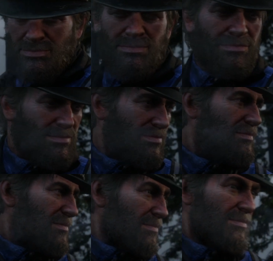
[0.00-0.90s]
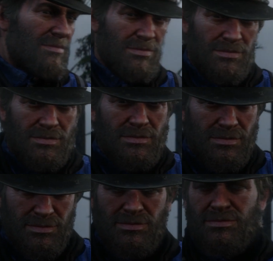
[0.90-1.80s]
so interested in my
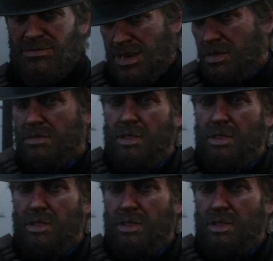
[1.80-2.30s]
propositions. Of